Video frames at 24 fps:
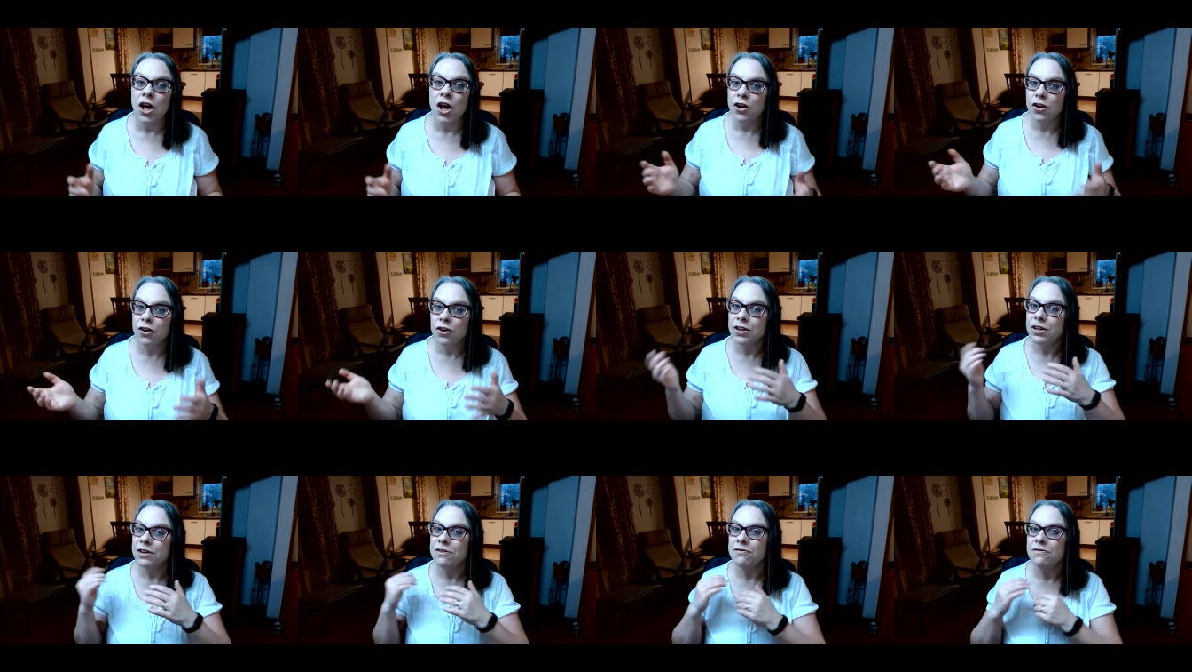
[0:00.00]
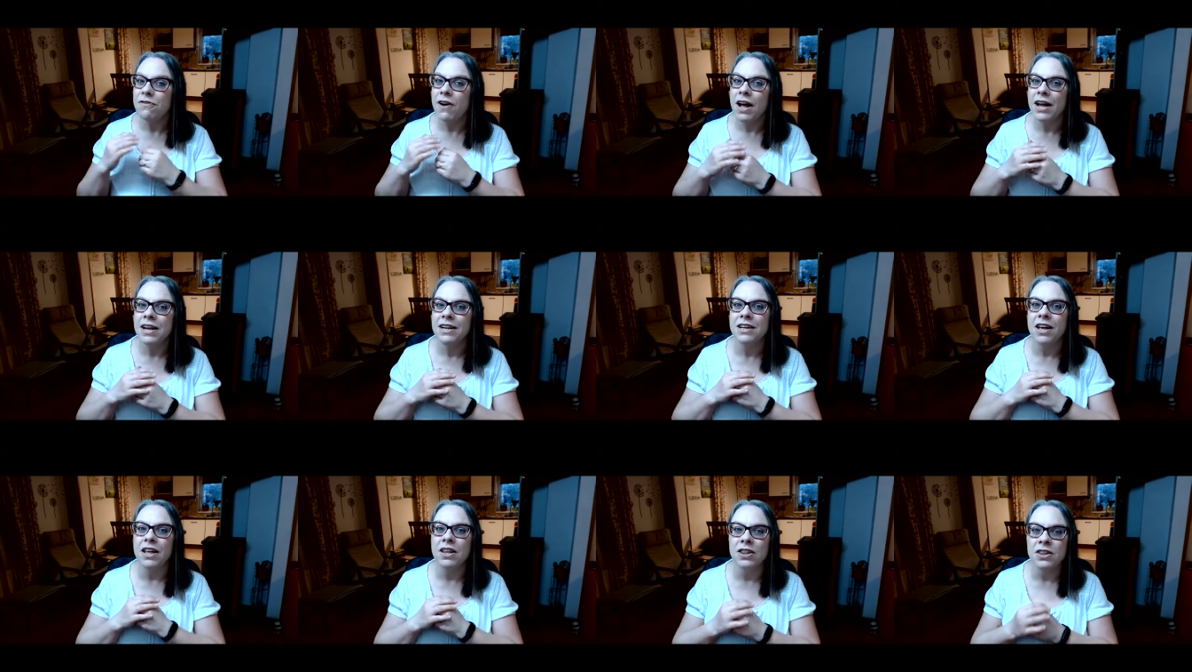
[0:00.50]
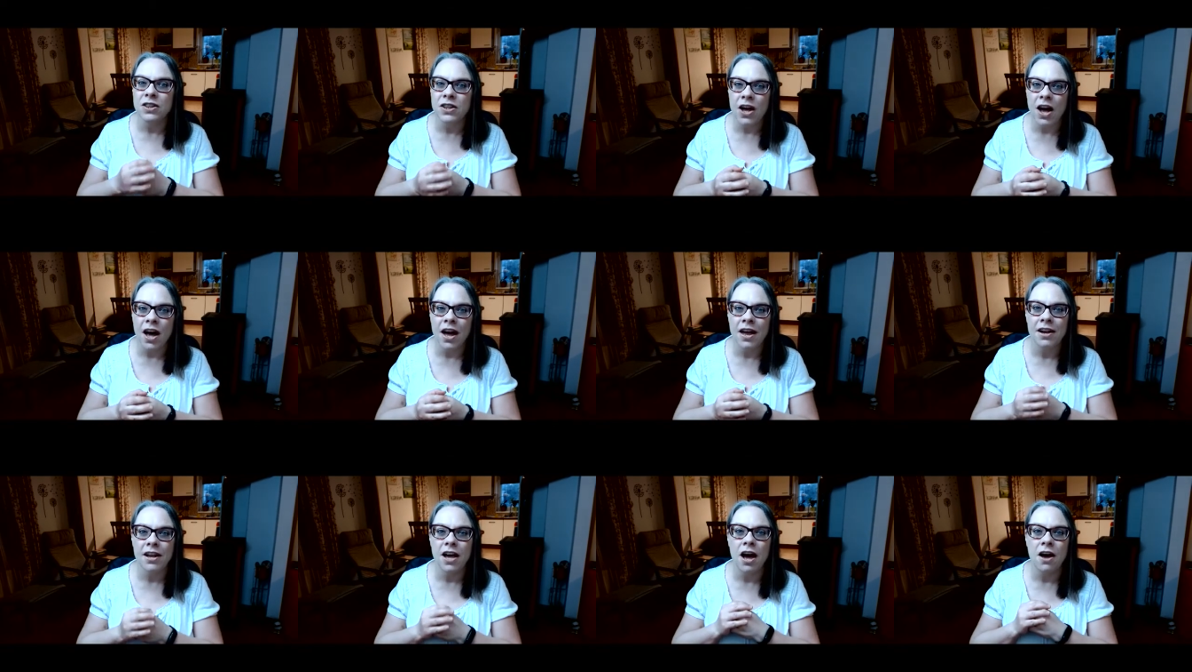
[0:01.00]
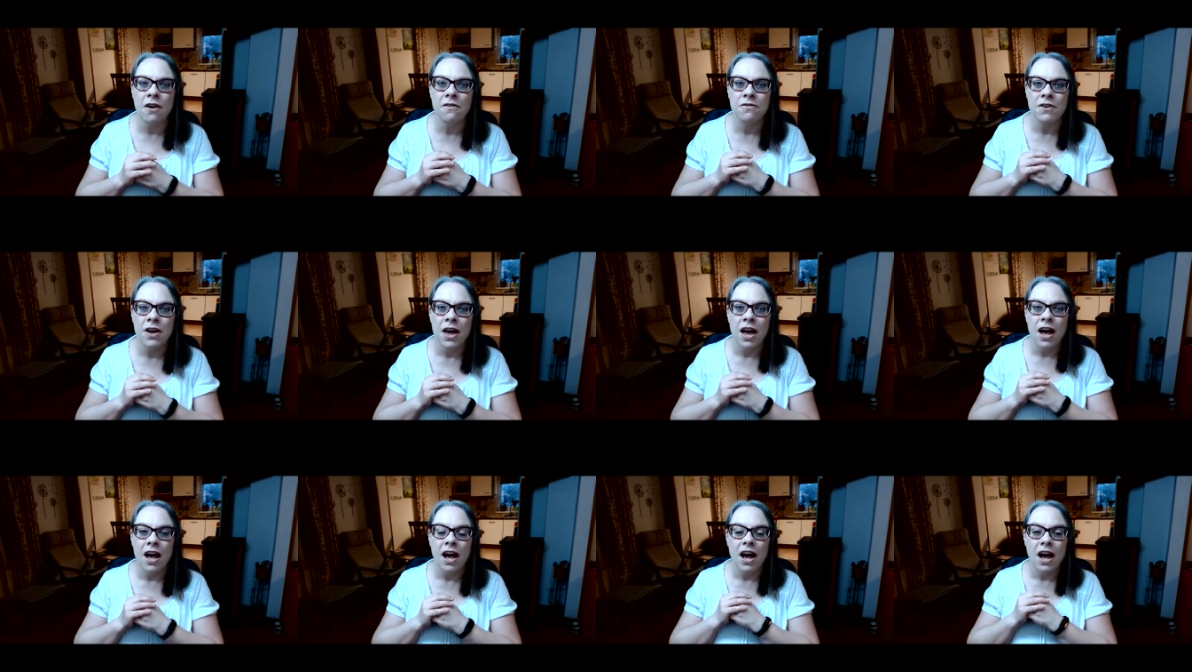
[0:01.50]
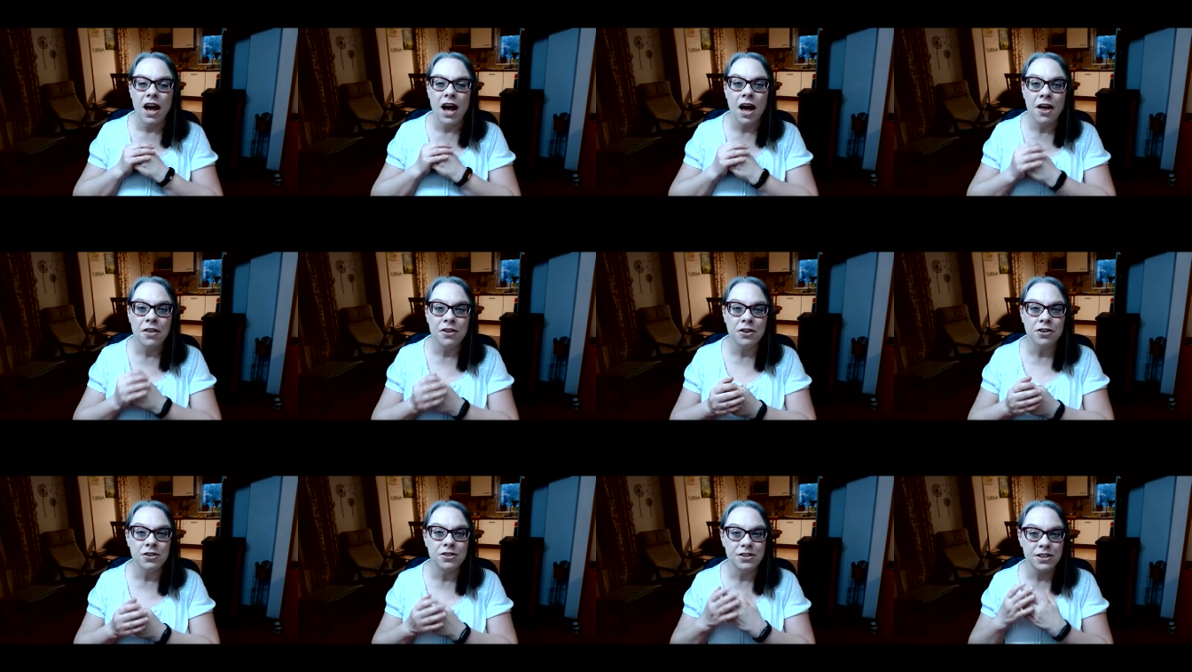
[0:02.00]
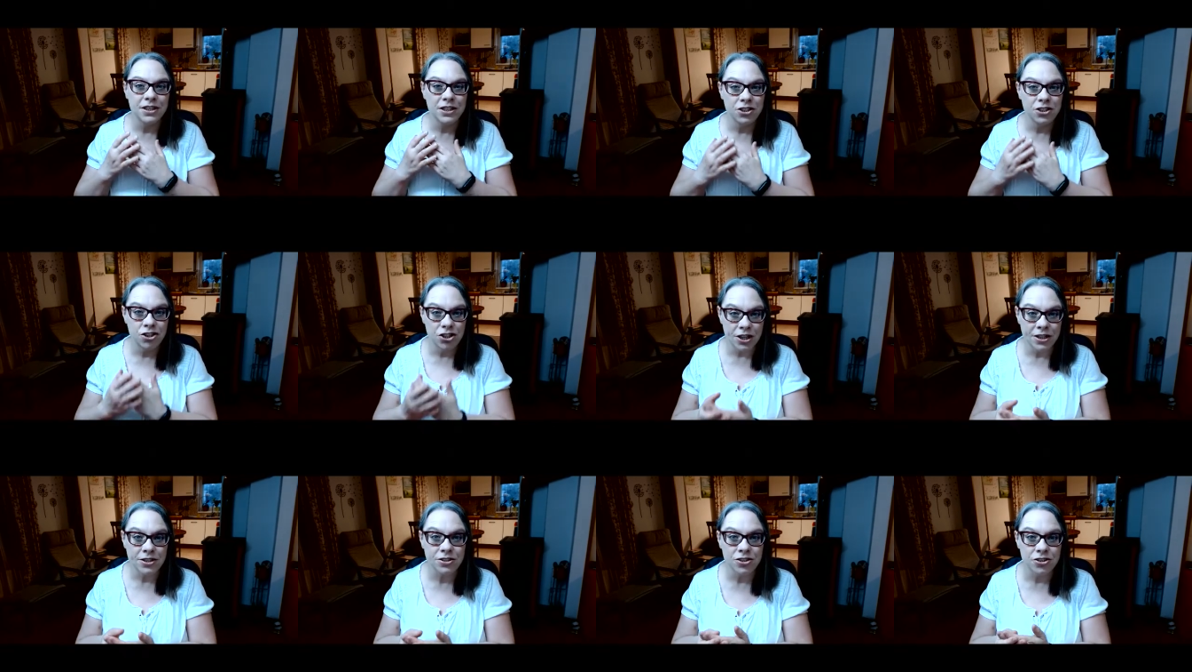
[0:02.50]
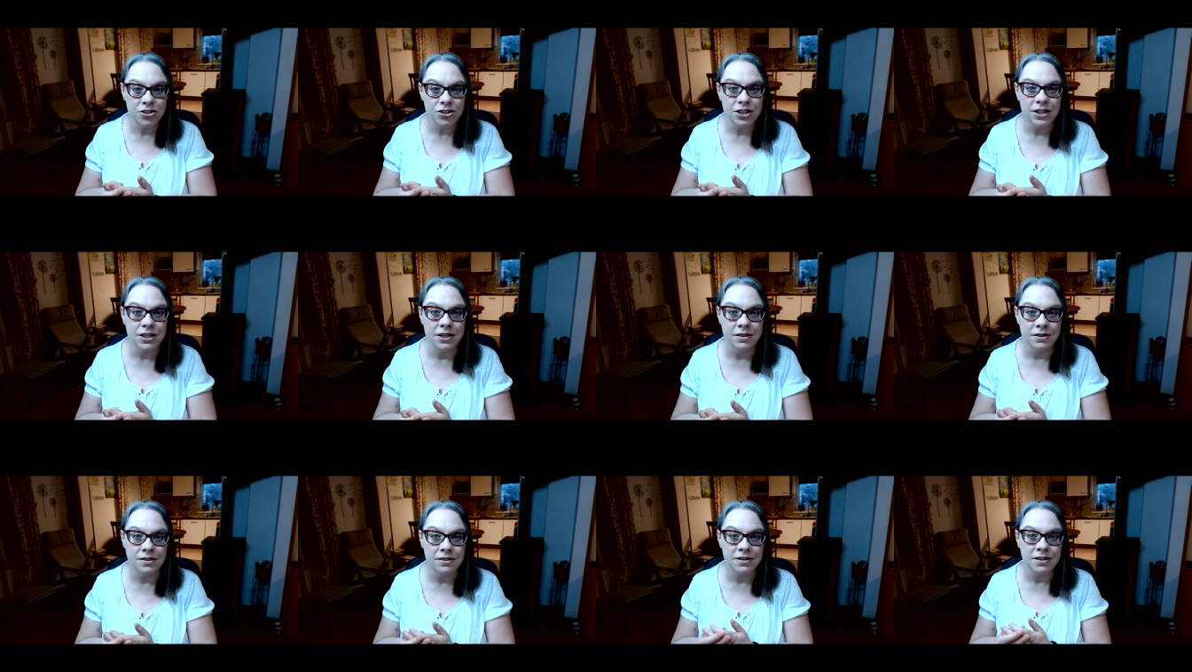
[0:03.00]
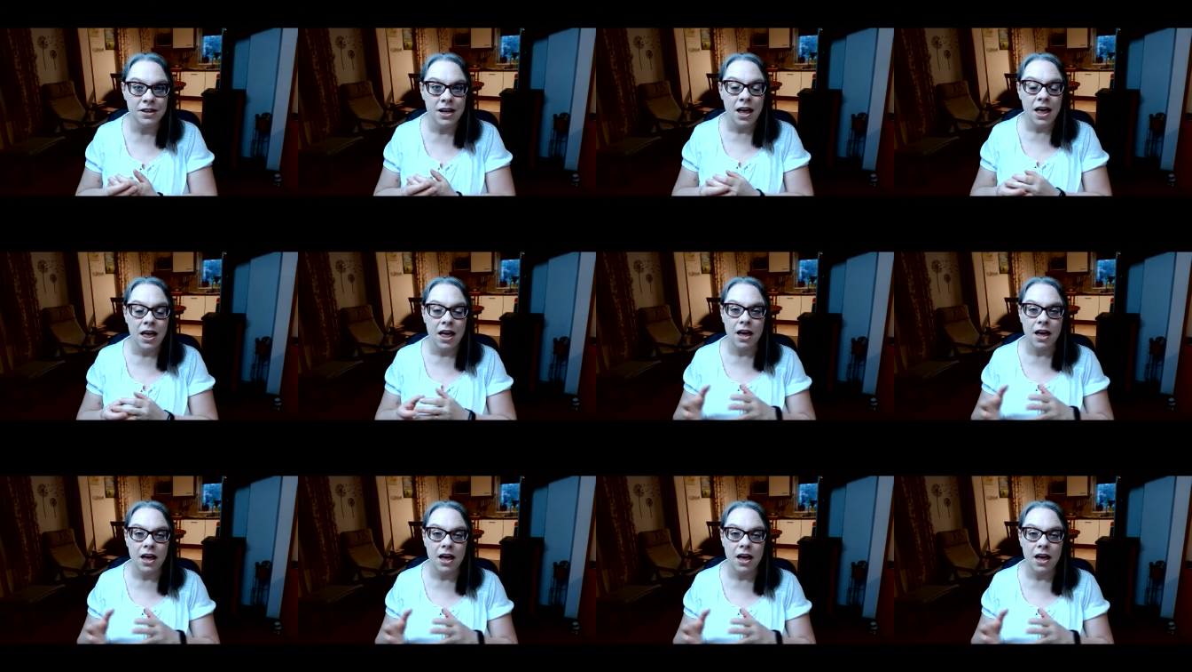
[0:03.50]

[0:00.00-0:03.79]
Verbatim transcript: you're going to find a lot of other suggestions.